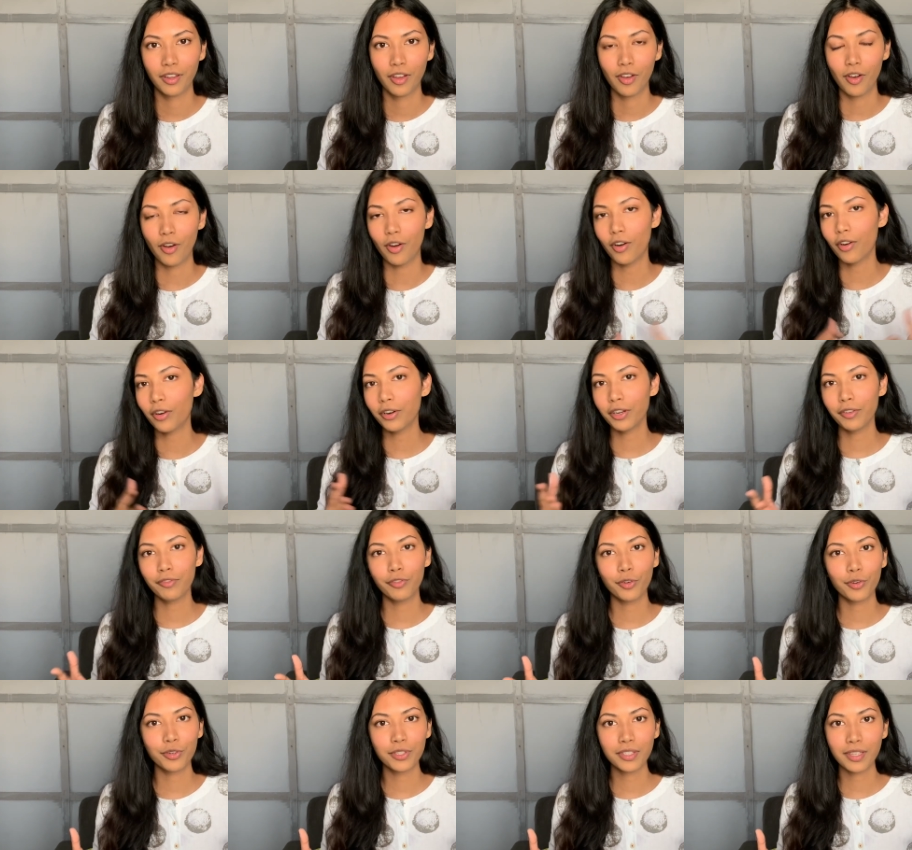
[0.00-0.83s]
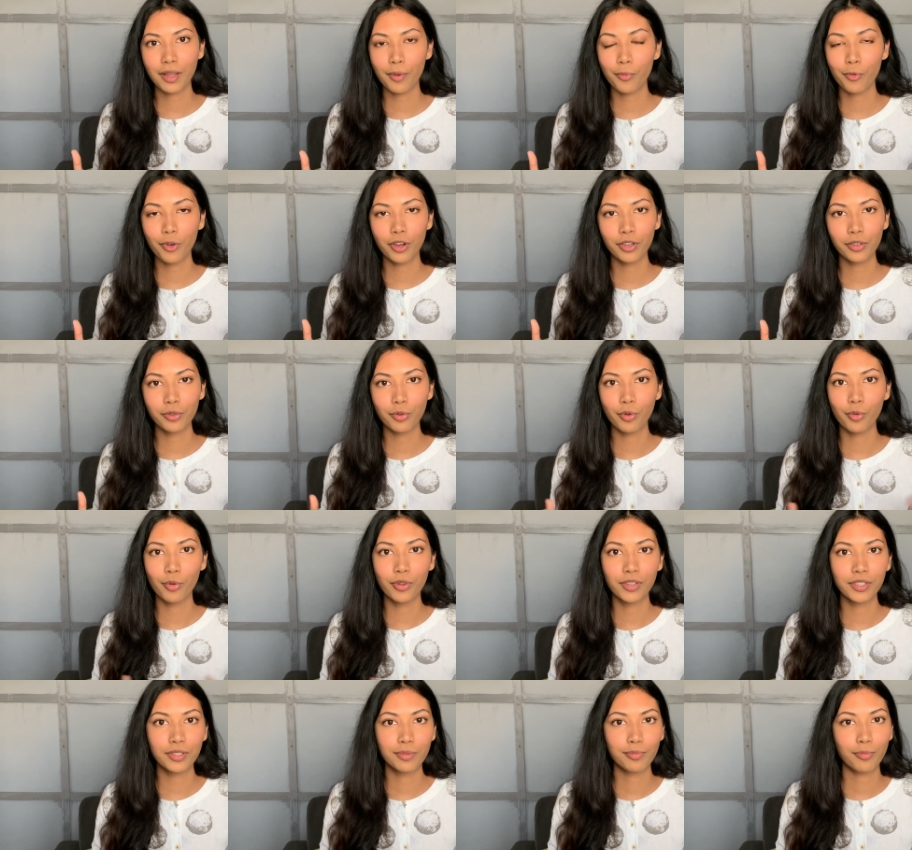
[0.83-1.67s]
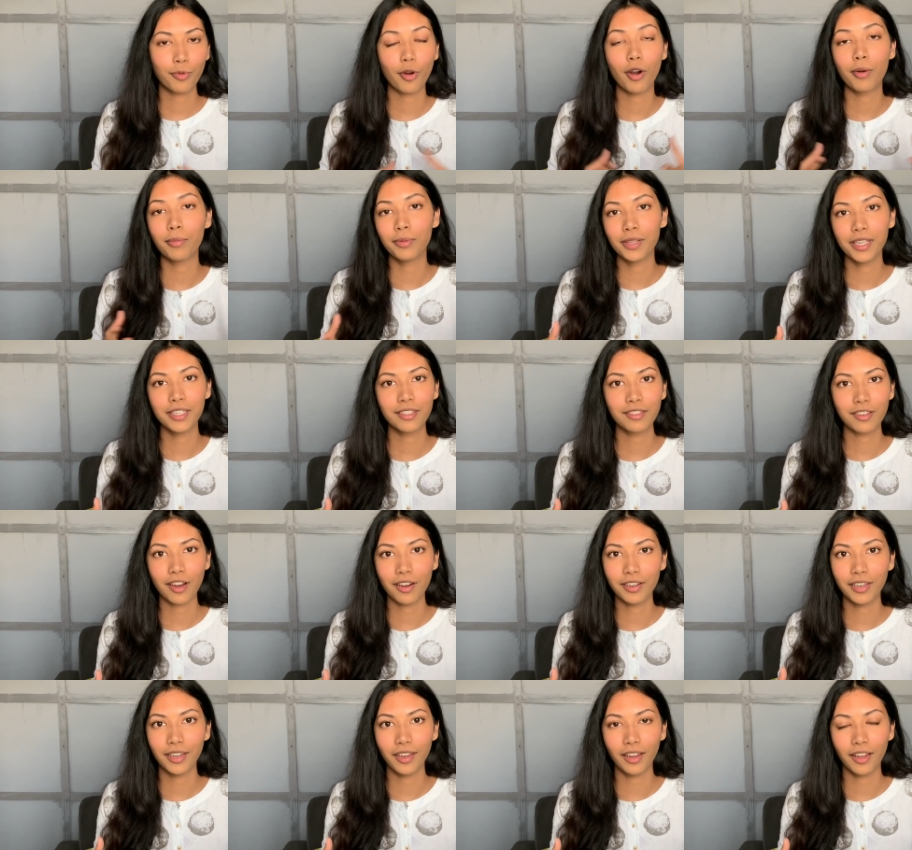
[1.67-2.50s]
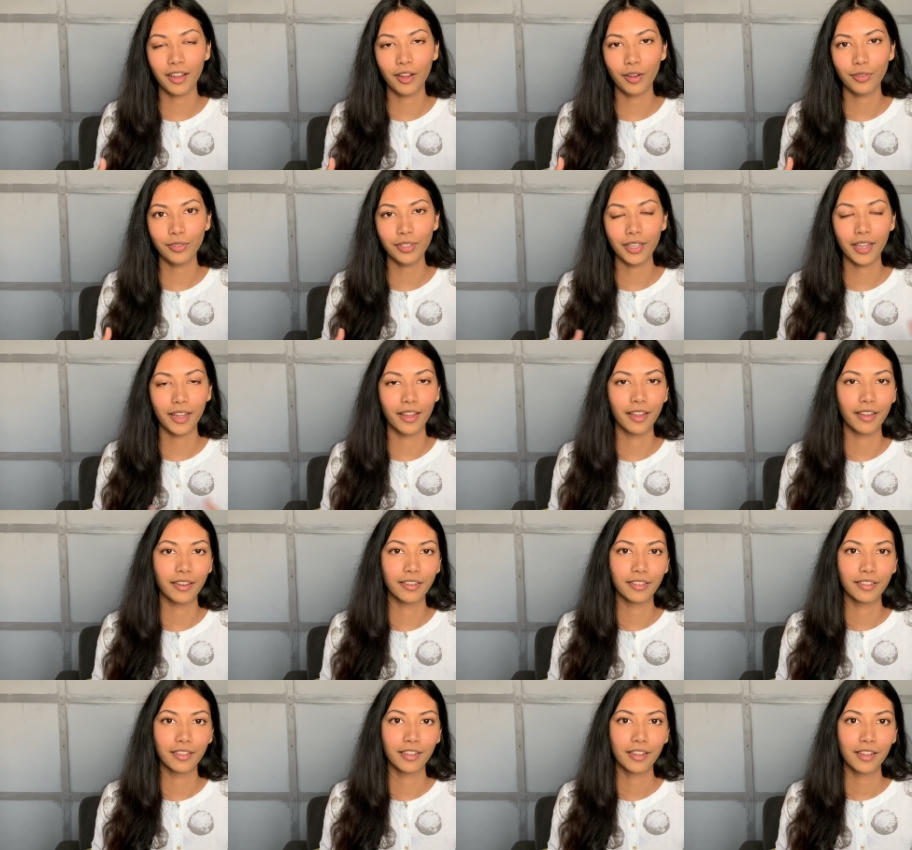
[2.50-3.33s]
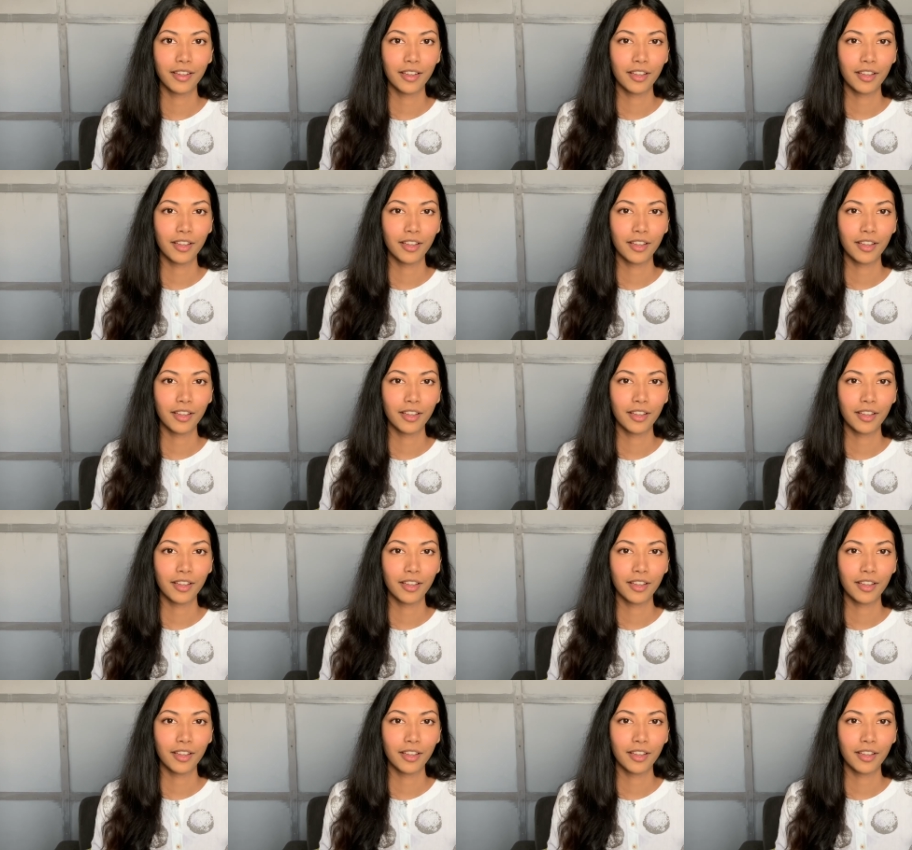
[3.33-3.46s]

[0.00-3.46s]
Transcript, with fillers: or if you're someone who is probably starting out and